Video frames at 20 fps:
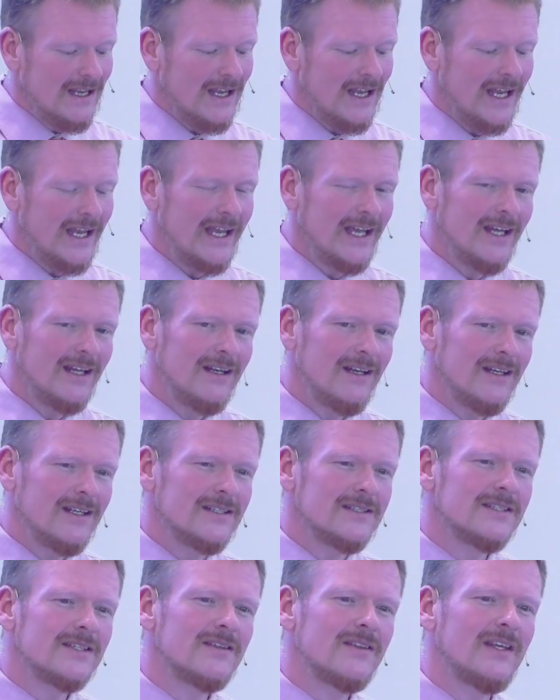and
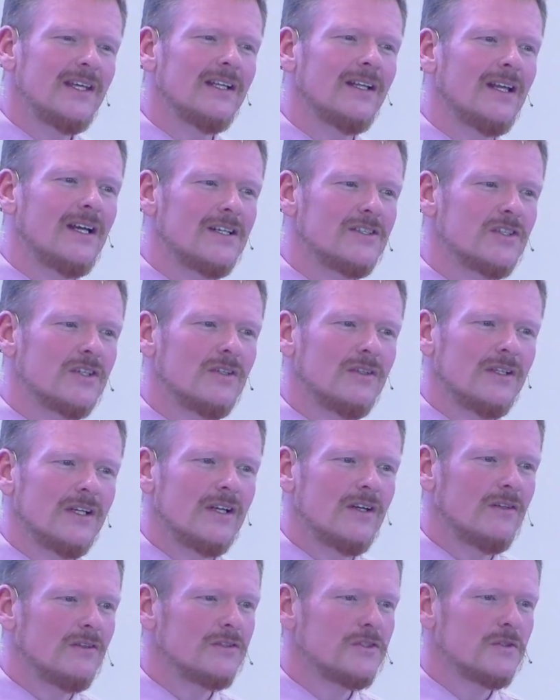its theological
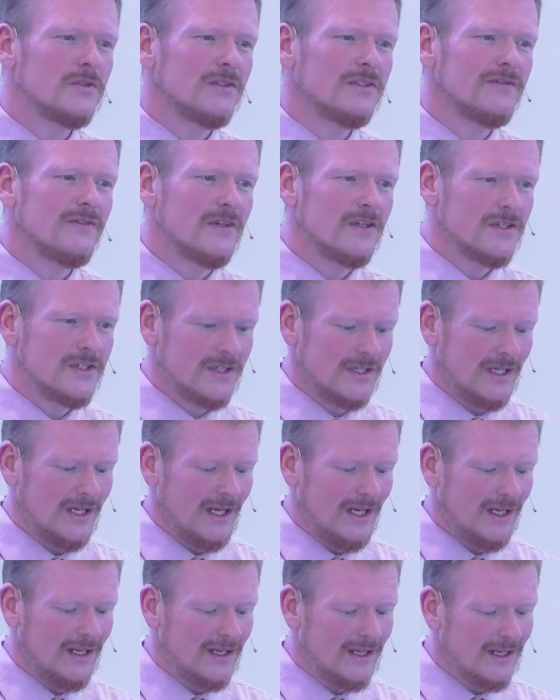and cultural diversity.